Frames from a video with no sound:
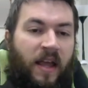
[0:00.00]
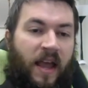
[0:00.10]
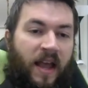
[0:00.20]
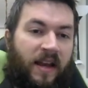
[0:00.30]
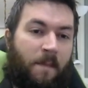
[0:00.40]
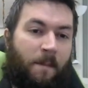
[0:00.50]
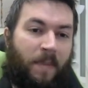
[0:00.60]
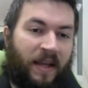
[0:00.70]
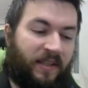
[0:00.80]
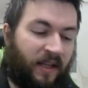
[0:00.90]
And
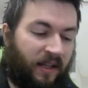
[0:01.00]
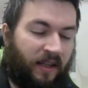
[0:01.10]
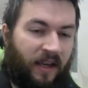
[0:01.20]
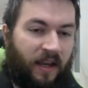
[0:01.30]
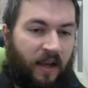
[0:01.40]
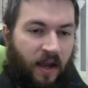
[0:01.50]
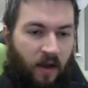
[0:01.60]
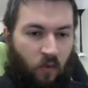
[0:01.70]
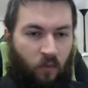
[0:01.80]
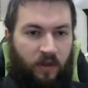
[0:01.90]
basically,
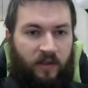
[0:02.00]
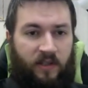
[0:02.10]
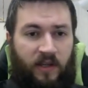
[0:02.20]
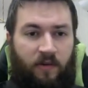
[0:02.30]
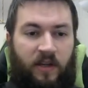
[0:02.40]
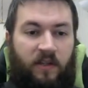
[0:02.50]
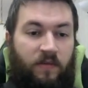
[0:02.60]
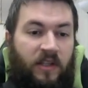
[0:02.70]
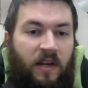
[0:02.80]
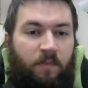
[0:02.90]
with a series of
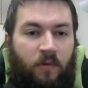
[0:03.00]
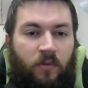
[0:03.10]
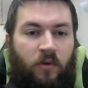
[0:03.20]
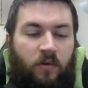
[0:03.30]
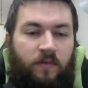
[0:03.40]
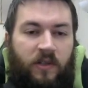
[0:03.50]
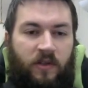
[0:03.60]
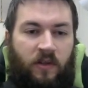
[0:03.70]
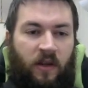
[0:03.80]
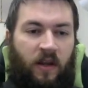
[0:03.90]
simple
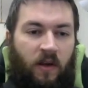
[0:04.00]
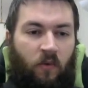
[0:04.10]
moves,